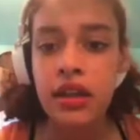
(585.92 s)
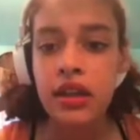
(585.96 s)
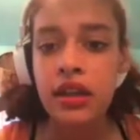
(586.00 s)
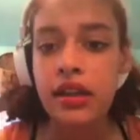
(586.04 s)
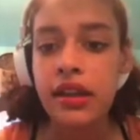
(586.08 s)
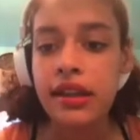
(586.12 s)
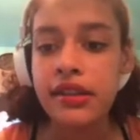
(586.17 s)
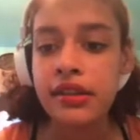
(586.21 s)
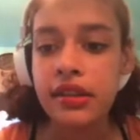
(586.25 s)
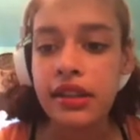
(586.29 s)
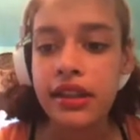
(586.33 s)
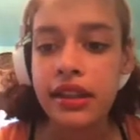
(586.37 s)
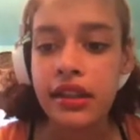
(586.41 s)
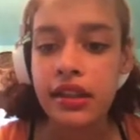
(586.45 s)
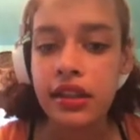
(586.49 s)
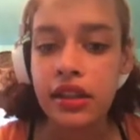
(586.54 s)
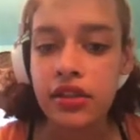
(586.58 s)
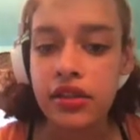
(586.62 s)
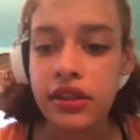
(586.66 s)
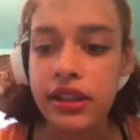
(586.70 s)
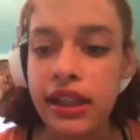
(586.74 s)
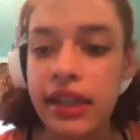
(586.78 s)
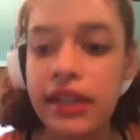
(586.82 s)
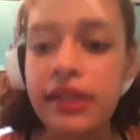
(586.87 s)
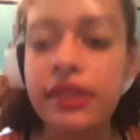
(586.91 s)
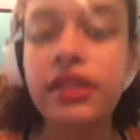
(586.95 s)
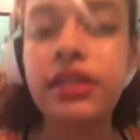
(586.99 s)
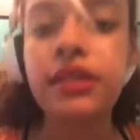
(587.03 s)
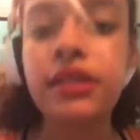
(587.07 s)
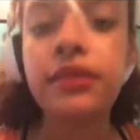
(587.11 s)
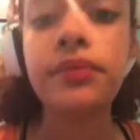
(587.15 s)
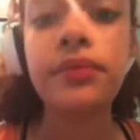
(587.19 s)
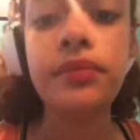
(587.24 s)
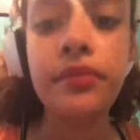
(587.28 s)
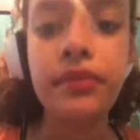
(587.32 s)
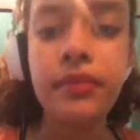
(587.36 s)
Let's click create.
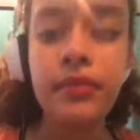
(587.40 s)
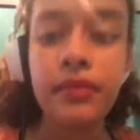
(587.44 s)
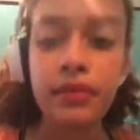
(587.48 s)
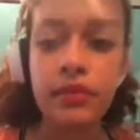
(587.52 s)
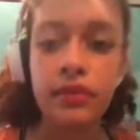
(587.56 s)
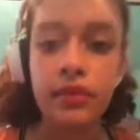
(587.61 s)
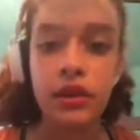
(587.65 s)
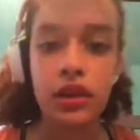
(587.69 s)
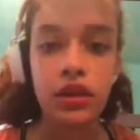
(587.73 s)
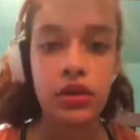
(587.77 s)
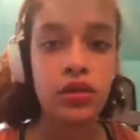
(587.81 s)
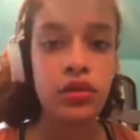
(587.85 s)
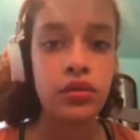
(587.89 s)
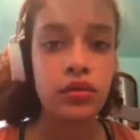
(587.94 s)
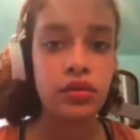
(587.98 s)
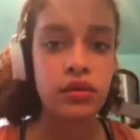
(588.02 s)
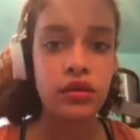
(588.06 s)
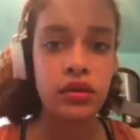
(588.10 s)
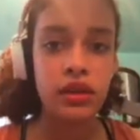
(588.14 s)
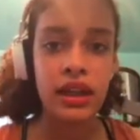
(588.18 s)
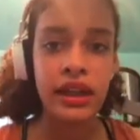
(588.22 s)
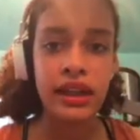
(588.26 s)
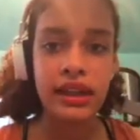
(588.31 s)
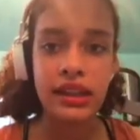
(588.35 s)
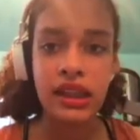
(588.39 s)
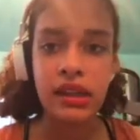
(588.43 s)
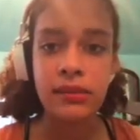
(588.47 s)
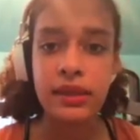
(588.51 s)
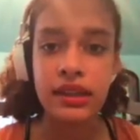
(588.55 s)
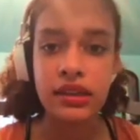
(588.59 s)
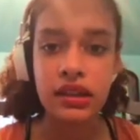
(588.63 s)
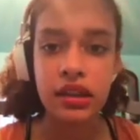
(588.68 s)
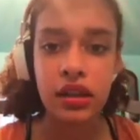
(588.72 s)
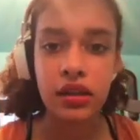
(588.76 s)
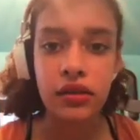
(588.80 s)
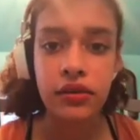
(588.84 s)
Ooh, I can hear
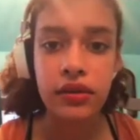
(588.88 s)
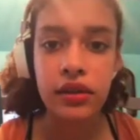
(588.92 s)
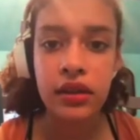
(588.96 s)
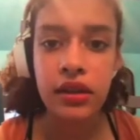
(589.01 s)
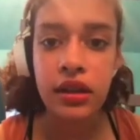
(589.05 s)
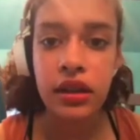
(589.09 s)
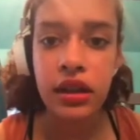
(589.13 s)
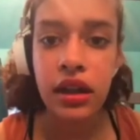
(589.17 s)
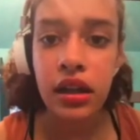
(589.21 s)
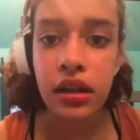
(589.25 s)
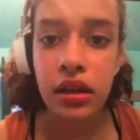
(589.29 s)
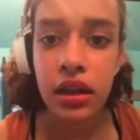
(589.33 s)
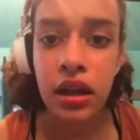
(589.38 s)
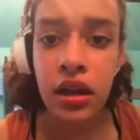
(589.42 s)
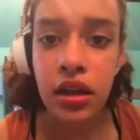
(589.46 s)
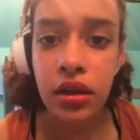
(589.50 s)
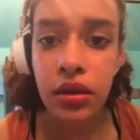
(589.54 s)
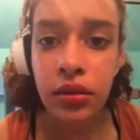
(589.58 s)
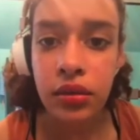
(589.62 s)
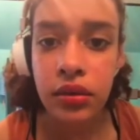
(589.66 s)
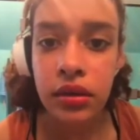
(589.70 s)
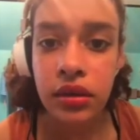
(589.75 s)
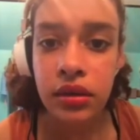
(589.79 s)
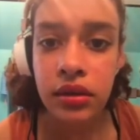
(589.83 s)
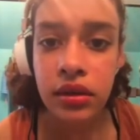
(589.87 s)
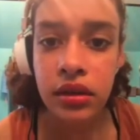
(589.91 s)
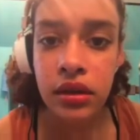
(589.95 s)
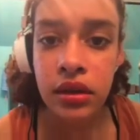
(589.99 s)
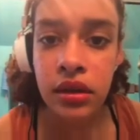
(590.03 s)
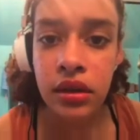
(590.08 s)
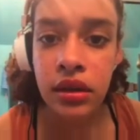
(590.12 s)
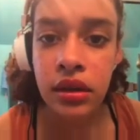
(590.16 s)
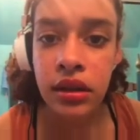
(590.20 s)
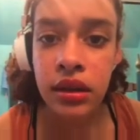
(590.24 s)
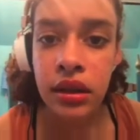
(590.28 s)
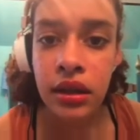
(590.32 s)
myself. Hello,
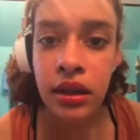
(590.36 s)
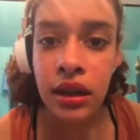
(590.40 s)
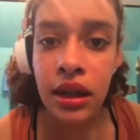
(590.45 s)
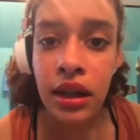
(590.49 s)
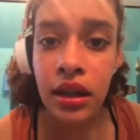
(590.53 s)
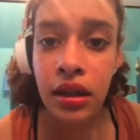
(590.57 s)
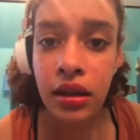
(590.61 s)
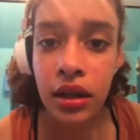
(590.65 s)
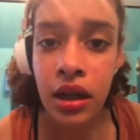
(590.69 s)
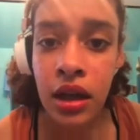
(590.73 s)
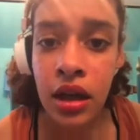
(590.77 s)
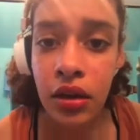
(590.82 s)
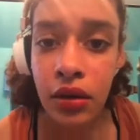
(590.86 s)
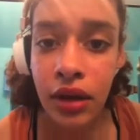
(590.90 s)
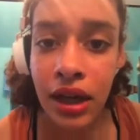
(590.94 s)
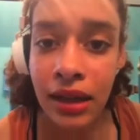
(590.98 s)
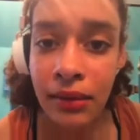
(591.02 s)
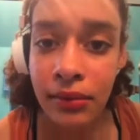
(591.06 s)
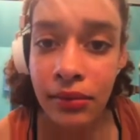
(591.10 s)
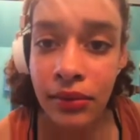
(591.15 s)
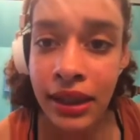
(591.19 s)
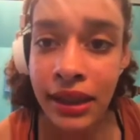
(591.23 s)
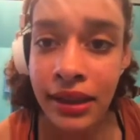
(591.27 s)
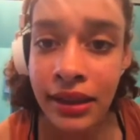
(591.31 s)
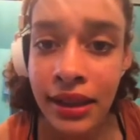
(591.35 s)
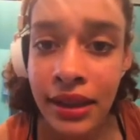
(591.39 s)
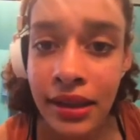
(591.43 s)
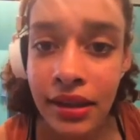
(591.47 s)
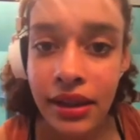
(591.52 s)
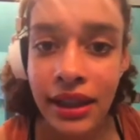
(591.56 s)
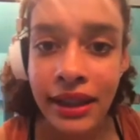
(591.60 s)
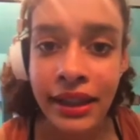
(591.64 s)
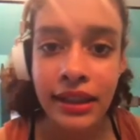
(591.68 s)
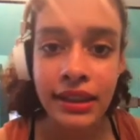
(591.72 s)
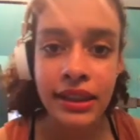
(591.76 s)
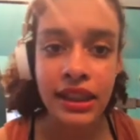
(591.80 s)
I'm right here.
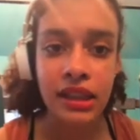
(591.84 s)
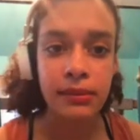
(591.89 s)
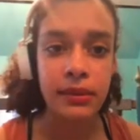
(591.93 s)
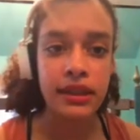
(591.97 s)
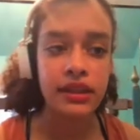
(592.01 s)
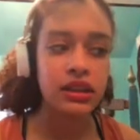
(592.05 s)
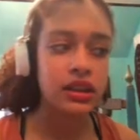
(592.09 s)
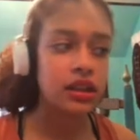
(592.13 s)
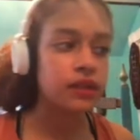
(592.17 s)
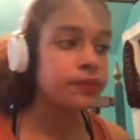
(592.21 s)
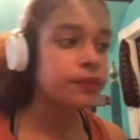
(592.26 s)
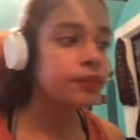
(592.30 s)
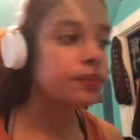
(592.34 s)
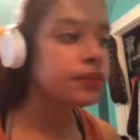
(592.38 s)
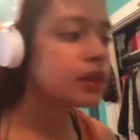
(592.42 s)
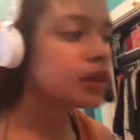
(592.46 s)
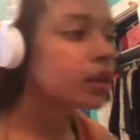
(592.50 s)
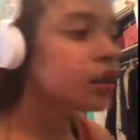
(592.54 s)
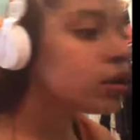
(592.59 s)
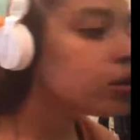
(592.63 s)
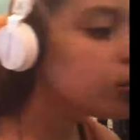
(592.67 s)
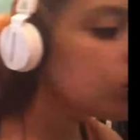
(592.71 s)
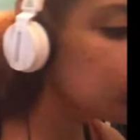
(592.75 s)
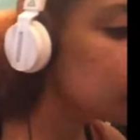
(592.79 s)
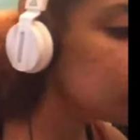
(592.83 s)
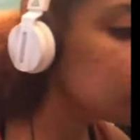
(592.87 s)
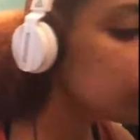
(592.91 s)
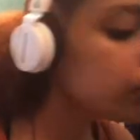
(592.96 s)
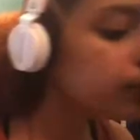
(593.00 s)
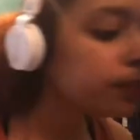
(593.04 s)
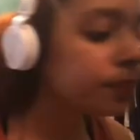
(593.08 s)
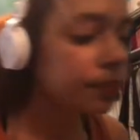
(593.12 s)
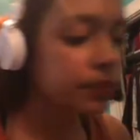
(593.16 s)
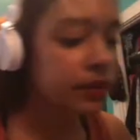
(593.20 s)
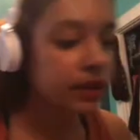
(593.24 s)
I can hear myself. Woo.